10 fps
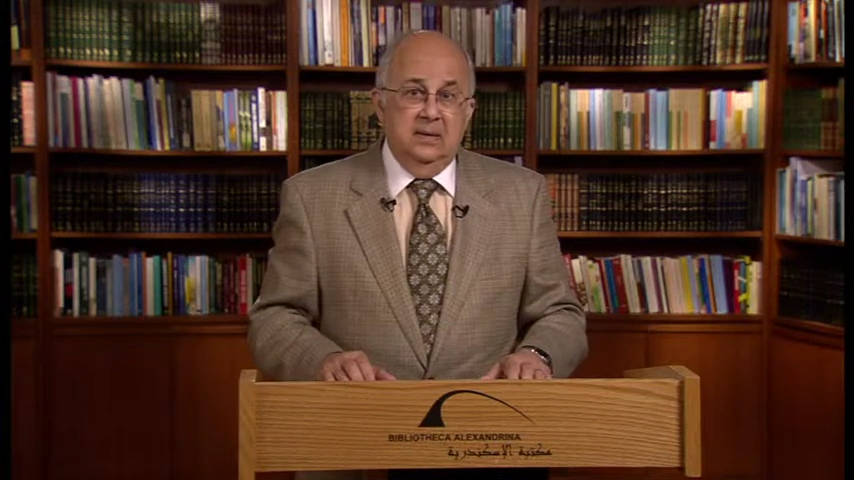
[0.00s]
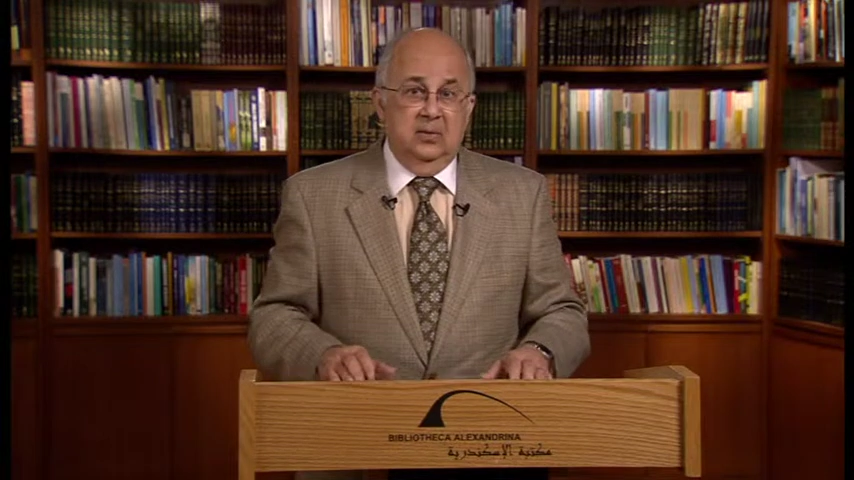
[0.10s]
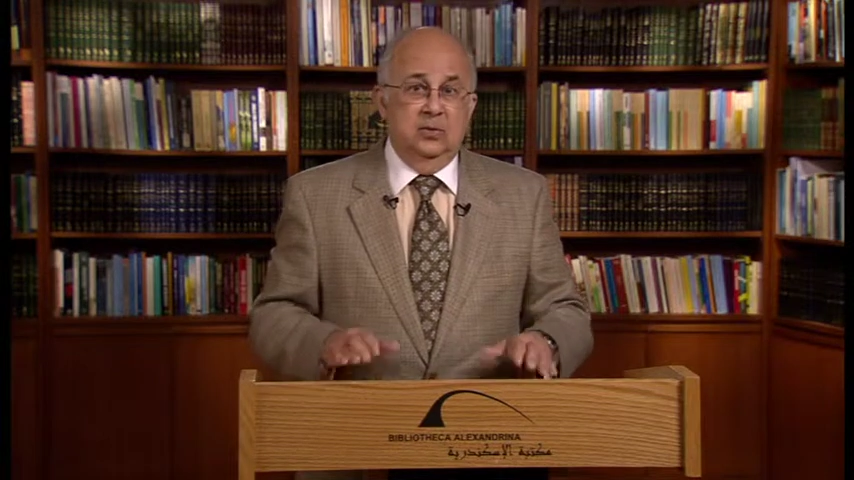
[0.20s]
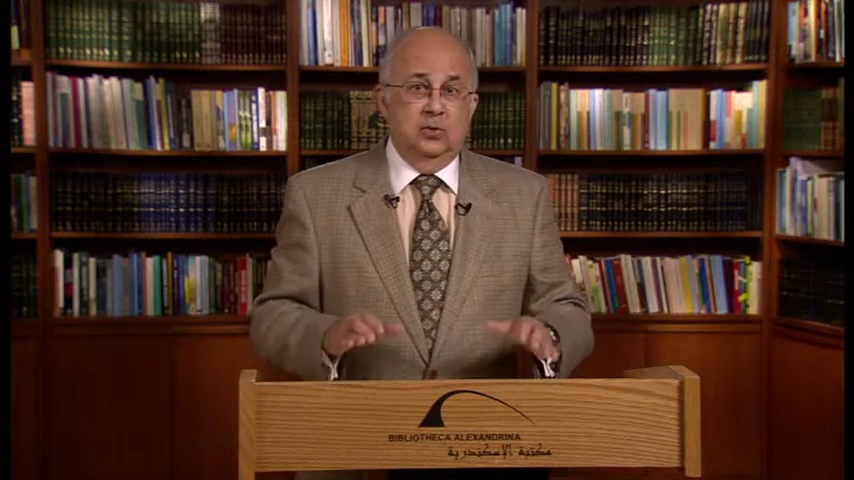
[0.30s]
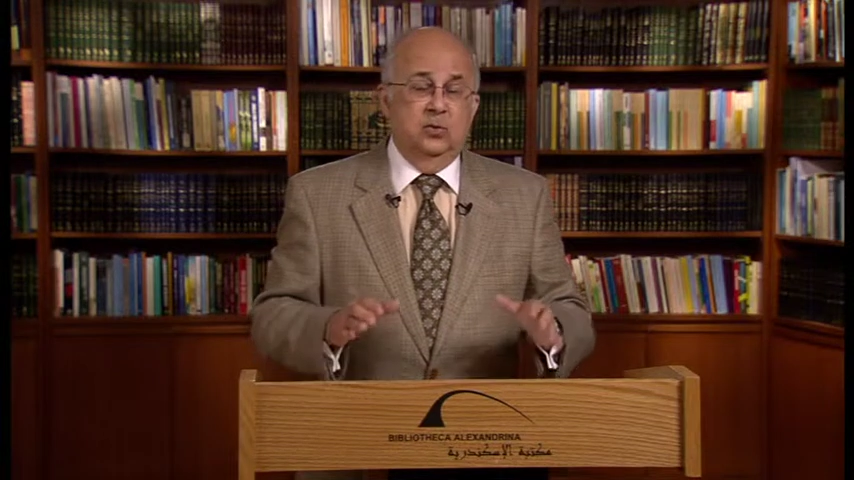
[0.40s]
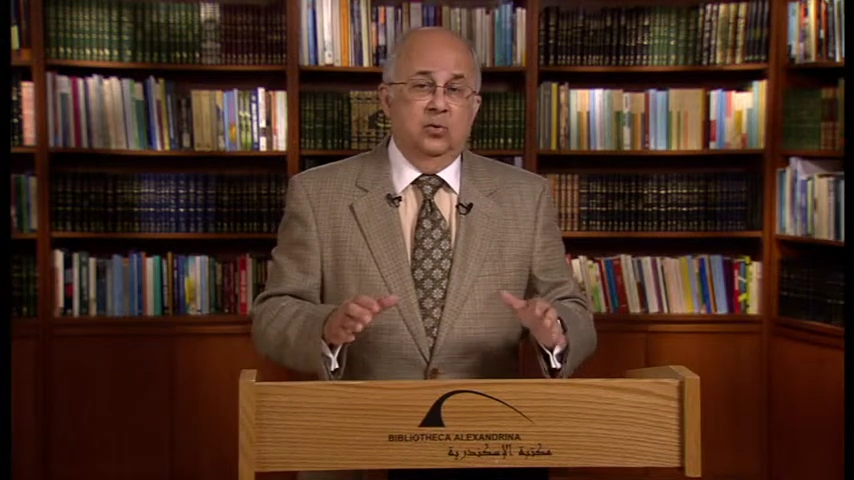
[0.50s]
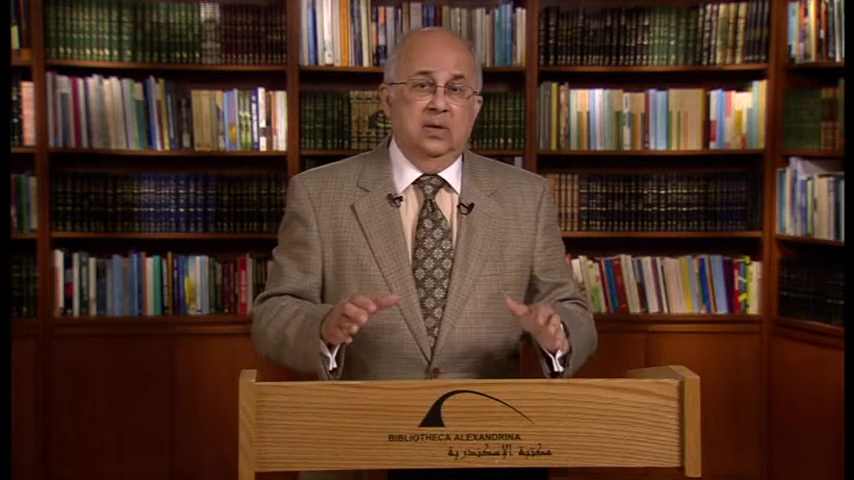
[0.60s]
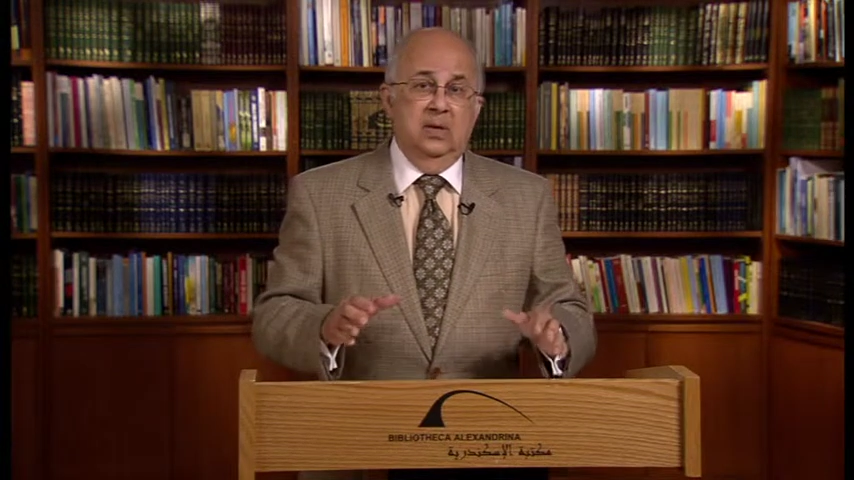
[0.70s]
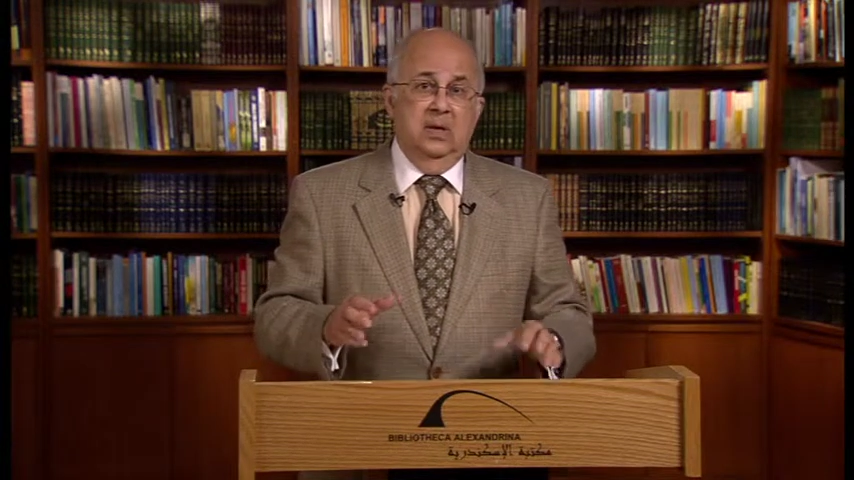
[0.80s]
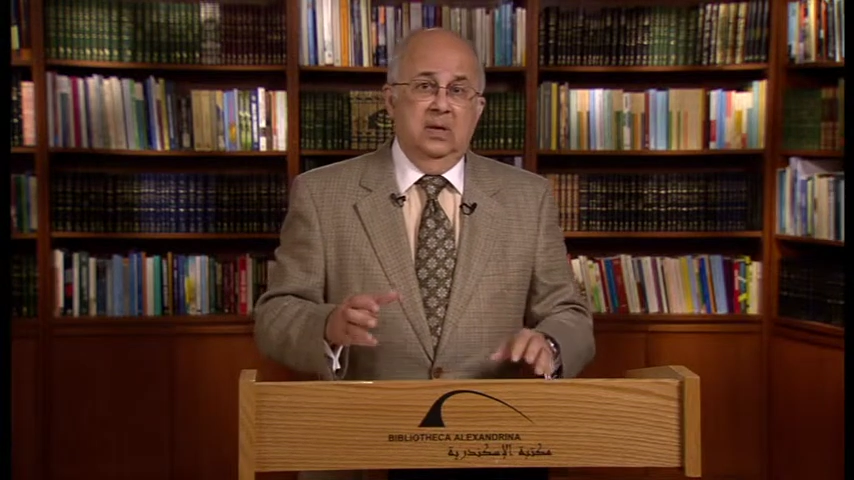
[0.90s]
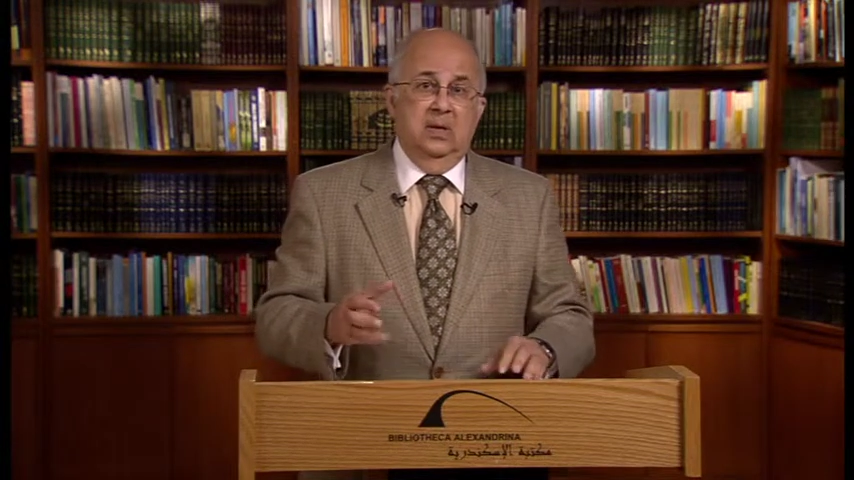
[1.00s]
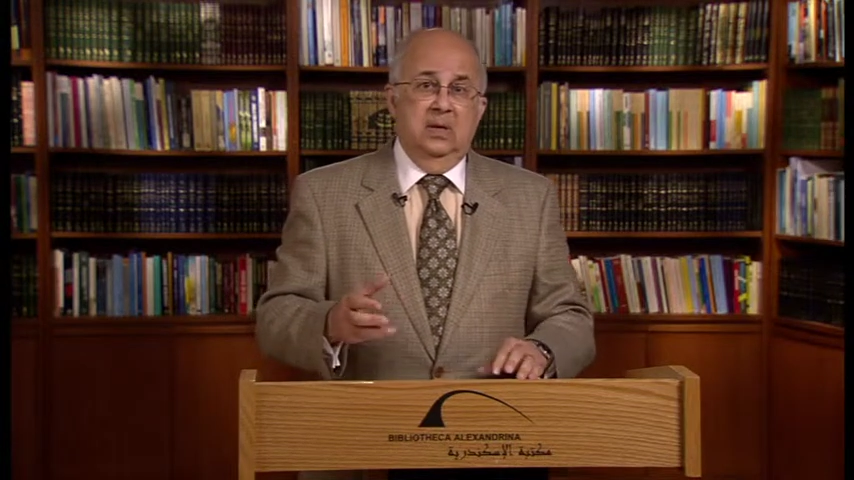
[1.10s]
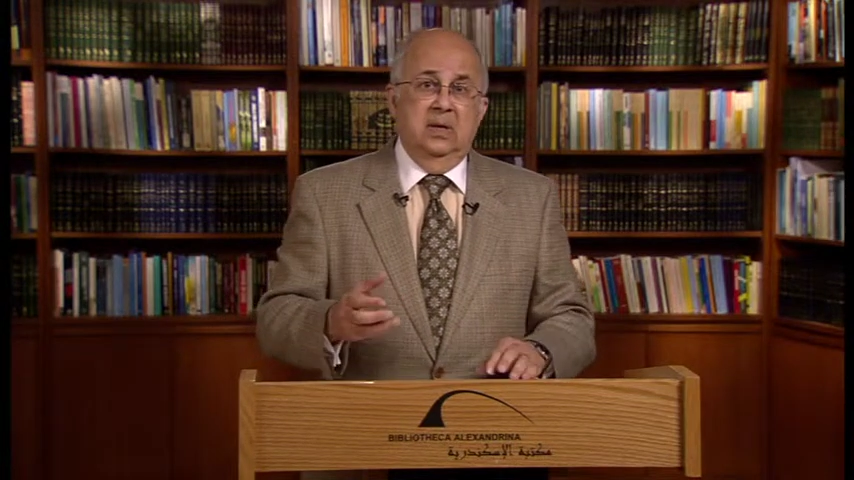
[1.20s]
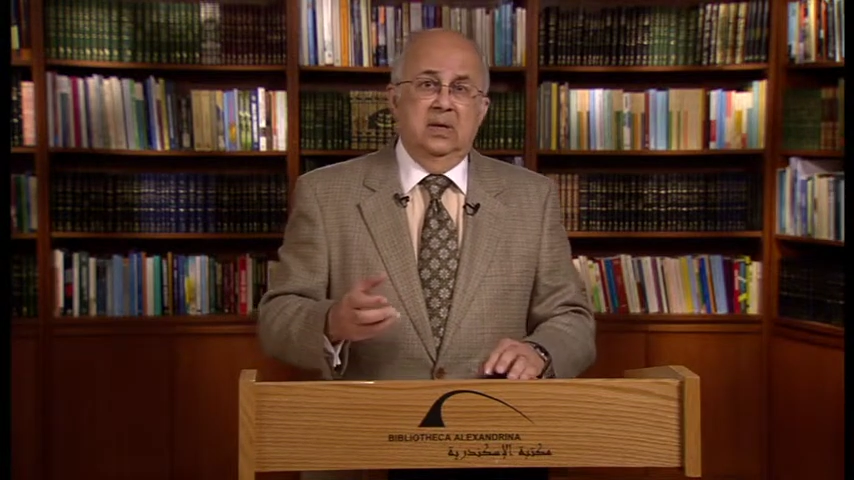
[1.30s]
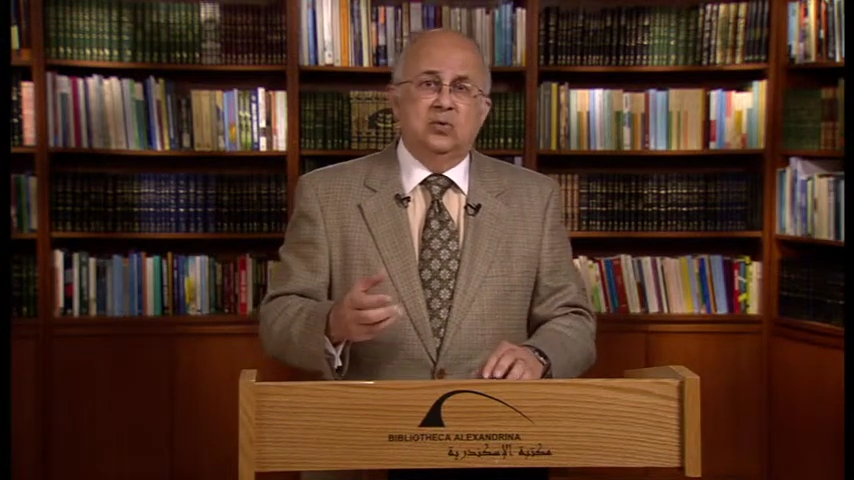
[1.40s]
The story
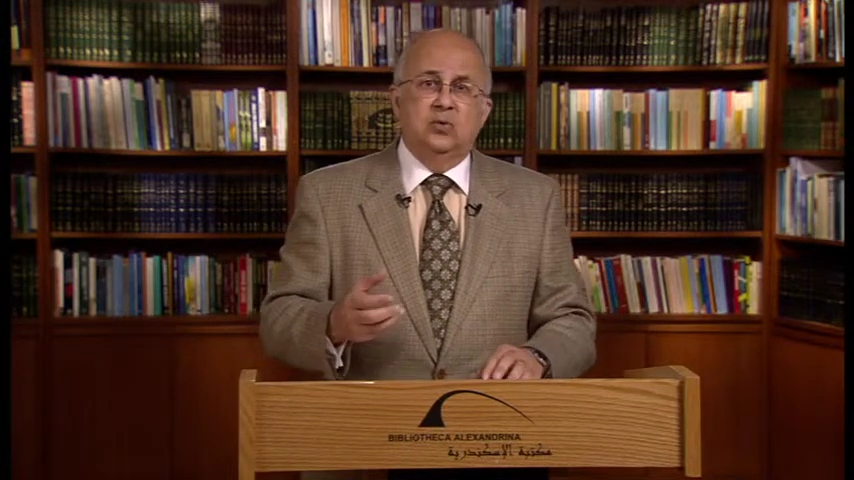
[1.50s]
is